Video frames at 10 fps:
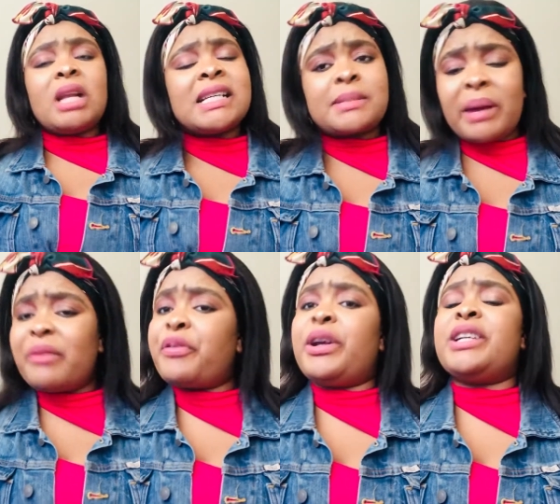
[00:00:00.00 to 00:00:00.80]
smell
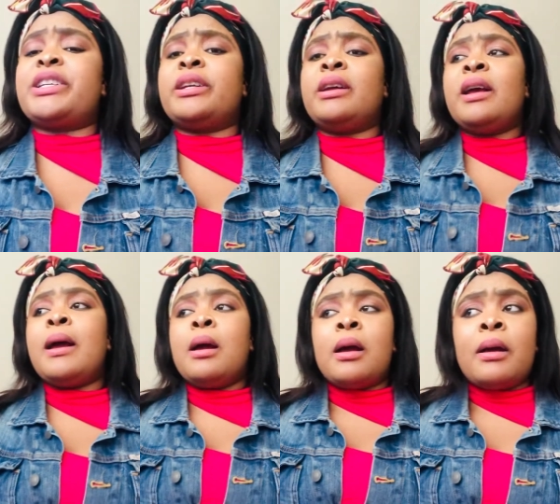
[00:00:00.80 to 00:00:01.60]
fresh,
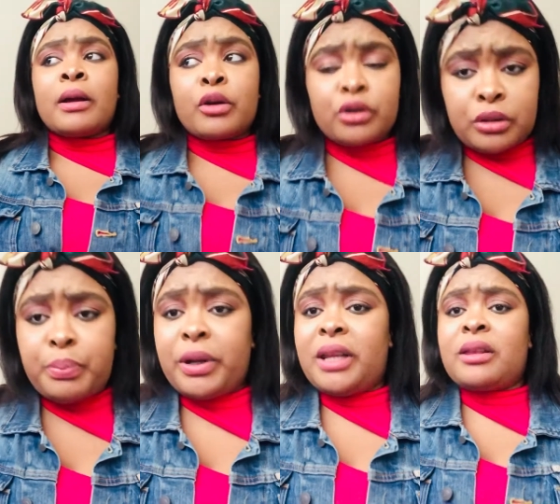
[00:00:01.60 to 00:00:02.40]
good
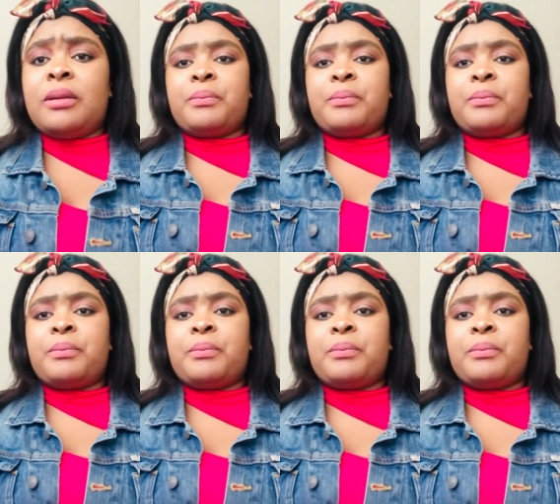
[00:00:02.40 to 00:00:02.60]
breath.